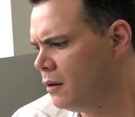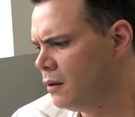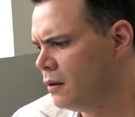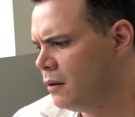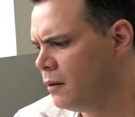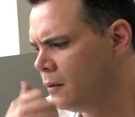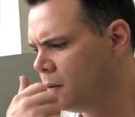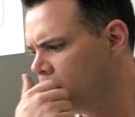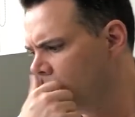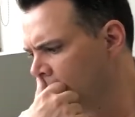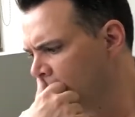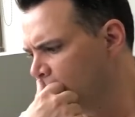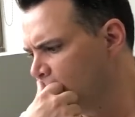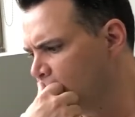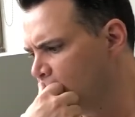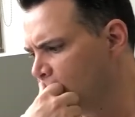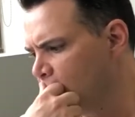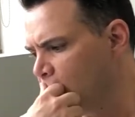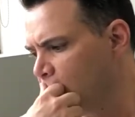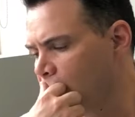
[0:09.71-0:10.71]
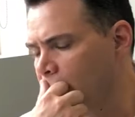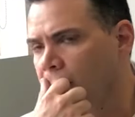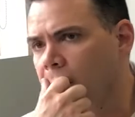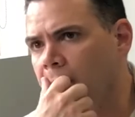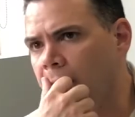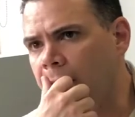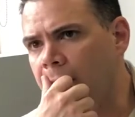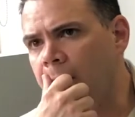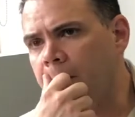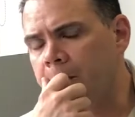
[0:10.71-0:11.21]
busy weekend for you. There's
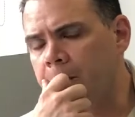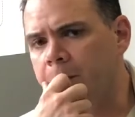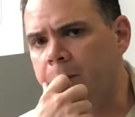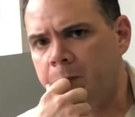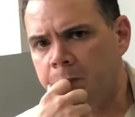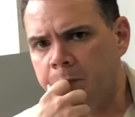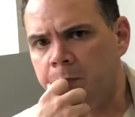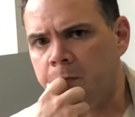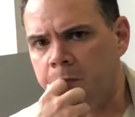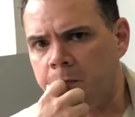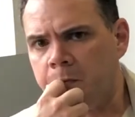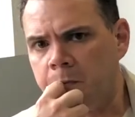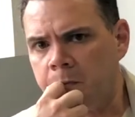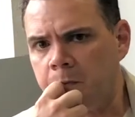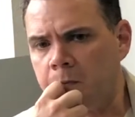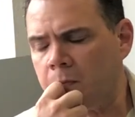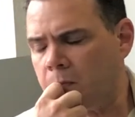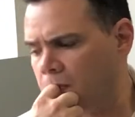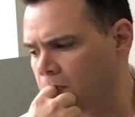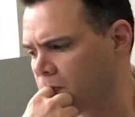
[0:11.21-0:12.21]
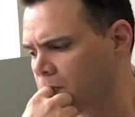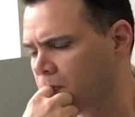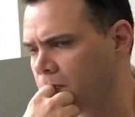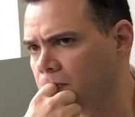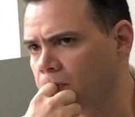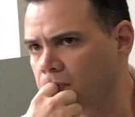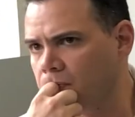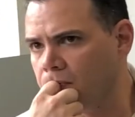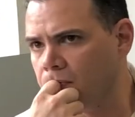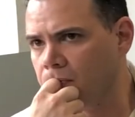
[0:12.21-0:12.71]
actually a
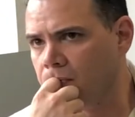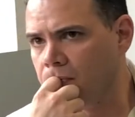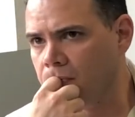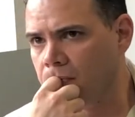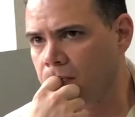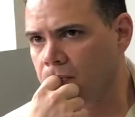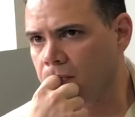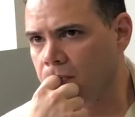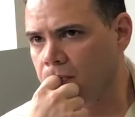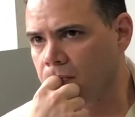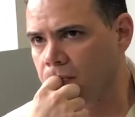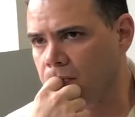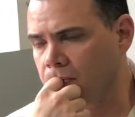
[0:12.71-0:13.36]
twilight meeting